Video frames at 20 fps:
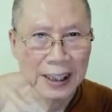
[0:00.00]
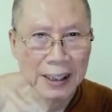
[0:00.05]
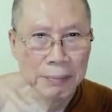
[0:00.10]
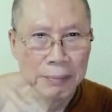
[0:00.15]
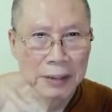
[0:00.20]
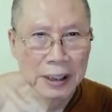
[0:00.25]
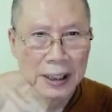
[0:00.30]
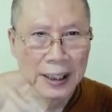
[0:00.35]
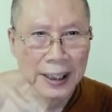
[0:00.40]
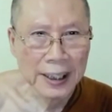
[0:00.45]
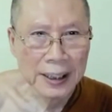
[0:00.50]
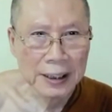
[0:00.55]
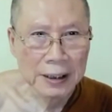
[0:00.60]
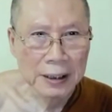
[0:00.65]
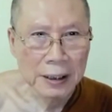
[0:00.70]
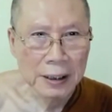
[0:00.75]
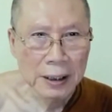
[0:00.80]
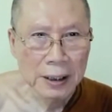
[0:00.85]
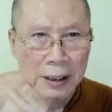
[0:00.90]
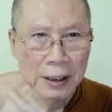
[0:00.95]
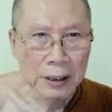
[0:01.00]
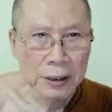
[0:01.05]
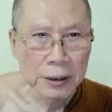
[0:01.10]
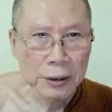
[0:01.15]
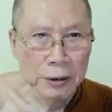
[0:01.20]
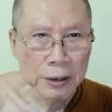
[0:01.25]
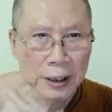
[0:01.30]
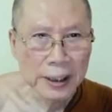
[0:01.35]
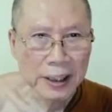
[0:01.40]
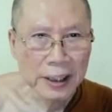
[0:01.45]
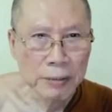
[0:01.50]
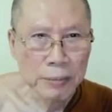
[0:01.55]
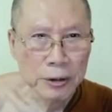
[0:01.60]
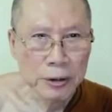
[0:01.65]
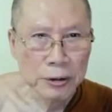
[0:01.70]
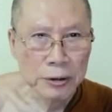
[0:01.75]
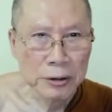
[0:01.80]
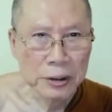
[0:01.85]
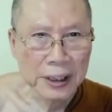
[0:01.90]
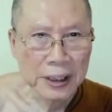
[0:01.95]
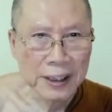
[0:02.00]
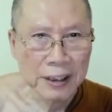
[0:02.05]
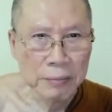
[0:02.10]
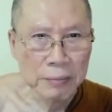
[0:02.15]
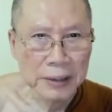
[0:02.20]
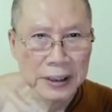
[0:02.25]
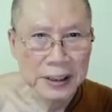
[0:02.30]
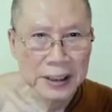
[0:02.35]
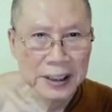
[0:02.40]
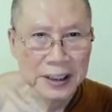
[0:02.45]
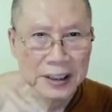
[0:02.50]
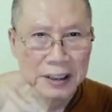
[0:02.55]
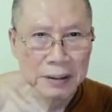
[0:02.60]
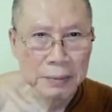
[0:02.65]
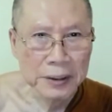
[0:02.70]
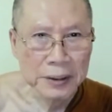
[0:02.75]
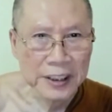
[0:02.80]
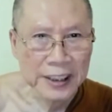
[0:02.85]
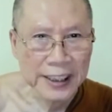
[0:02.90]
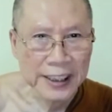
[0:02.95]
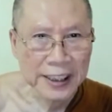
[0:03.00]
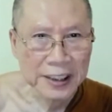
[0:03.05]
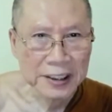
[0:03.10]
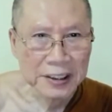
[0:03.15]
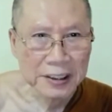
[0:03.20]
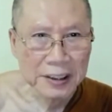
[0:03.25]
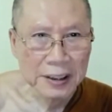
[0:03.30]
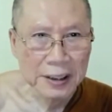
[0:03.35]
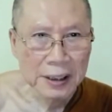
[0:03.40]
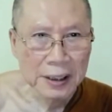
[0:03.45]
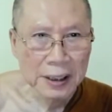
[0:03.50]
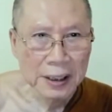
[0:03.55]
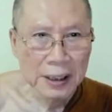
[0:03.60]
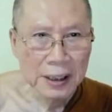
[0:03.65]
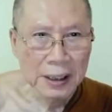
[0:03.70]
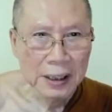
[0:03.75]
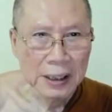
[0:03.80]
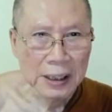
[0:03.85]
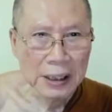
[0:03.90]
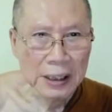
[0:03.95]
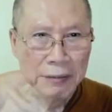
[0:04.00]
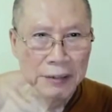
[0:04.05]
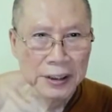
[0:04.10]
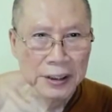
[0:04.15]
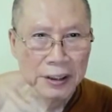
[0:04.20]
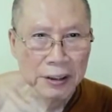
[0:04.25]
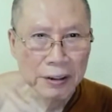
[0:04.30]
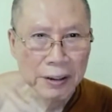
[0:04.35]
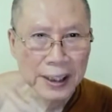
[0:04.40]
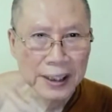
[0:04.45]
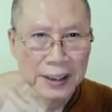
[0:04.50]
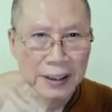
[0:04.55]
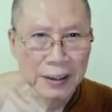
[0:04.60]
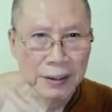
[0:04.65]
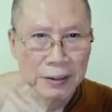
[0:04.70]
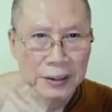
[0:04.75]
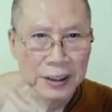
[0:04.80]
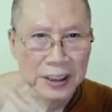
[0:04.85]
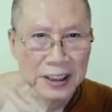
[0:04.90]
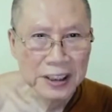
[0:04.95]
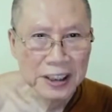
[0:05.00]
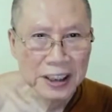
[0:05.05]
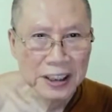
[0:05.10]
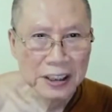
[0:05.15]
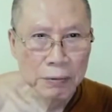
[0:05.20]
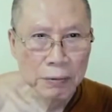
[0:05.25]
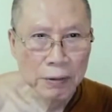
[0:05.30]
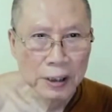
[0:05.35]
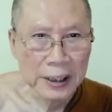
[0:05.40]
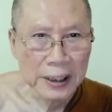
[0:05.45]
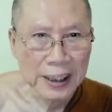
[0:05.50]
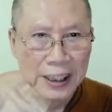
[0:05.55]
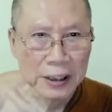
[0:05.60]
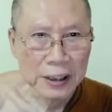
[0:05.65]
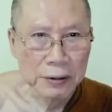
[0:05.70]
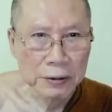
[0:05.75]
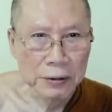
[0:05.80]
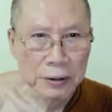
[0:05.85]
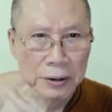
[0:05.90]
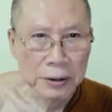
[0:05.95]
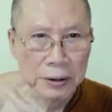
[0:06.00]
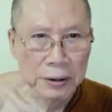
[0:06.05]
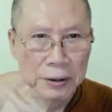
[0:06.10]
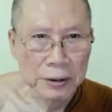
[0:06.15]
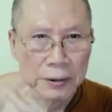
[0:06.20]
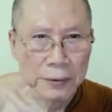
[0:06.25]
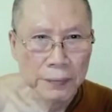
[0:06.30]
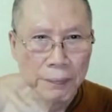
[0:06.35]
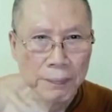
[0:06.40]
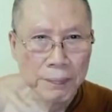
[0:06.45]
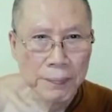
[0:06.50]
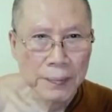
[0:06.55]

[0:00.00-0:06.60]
I'm glad you were able to tell me these things, even though I know this is what I should do.